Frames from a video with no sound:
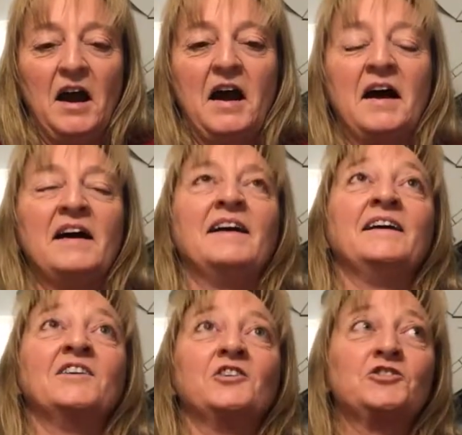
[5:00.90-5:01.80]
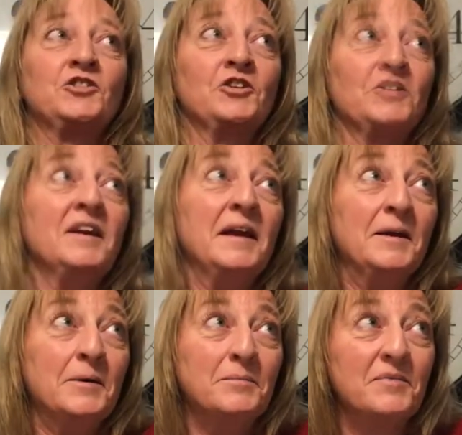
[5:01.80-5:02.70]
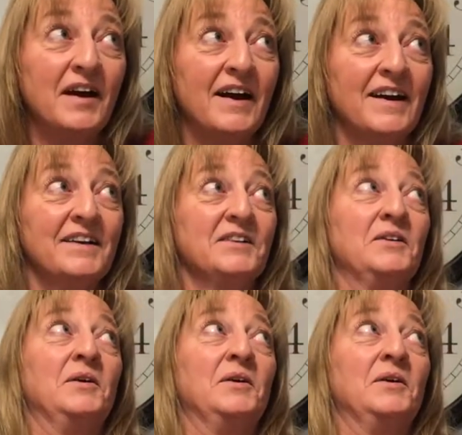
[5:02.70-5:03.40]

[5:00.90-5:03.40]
I assured him that